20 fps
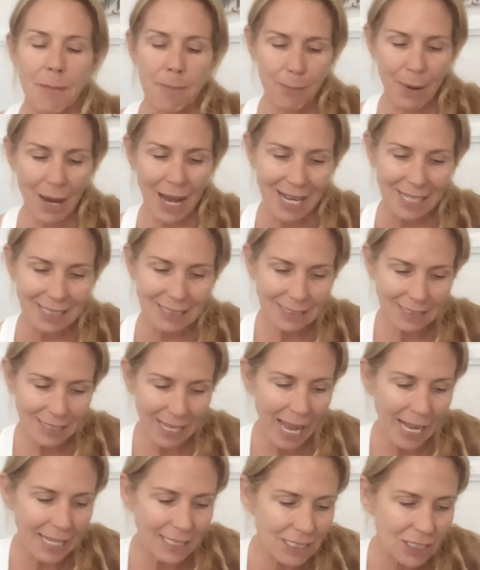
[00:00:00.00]
but
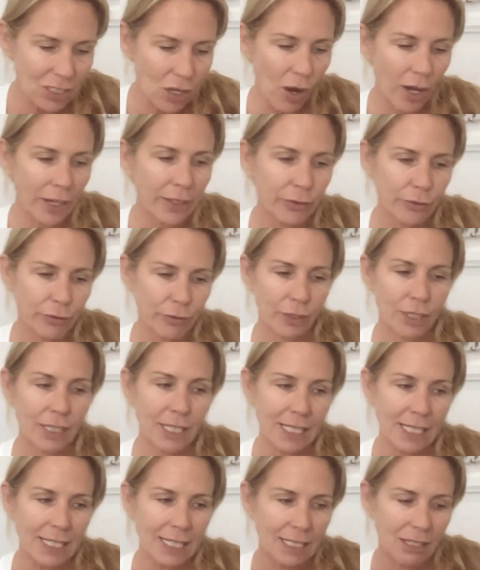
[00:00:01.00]
that's kind of
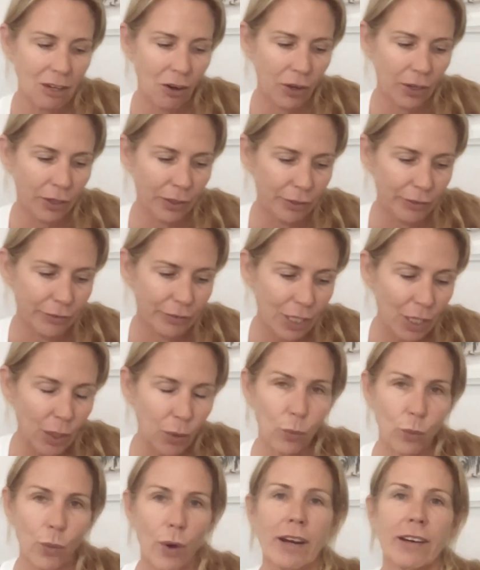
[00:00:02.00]

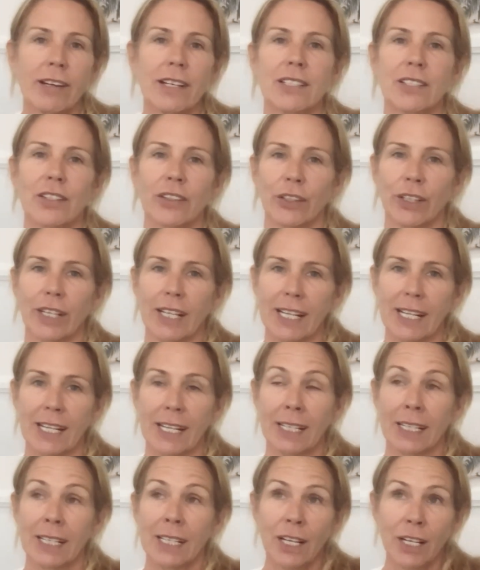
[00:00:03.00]
where it's going to
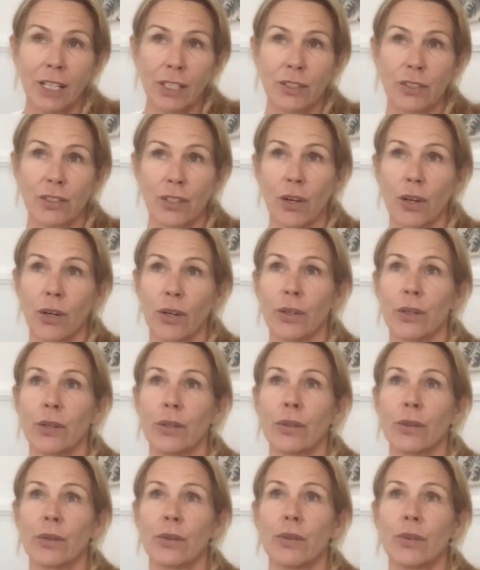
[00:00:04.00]
hit.
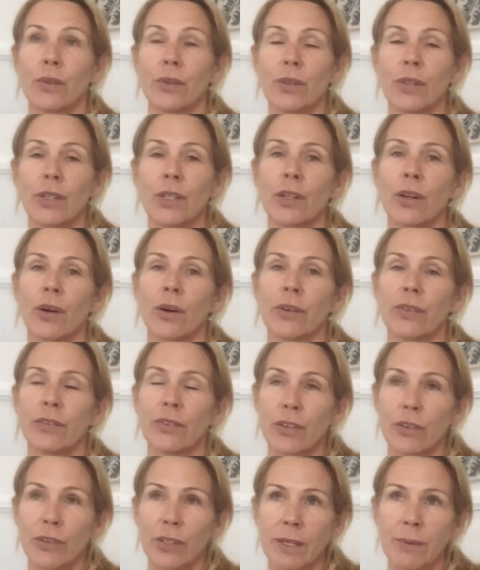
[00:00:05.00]
So, if
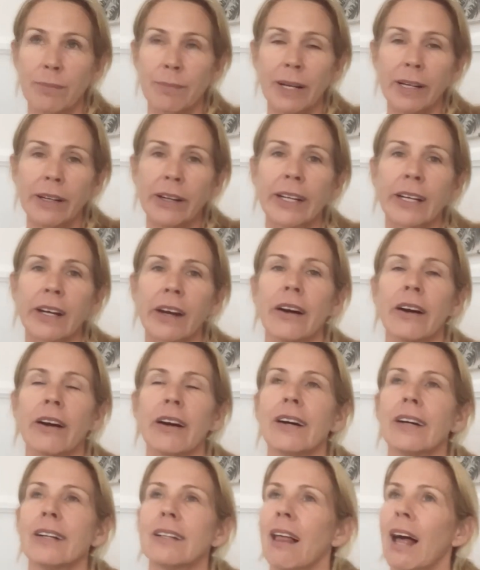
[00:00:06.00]
you're in
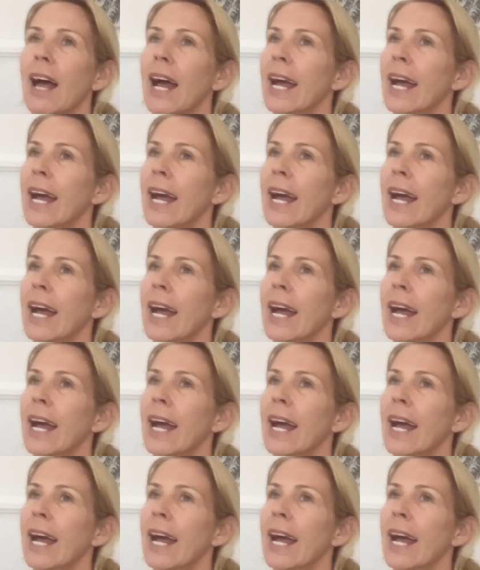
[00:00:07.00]
America,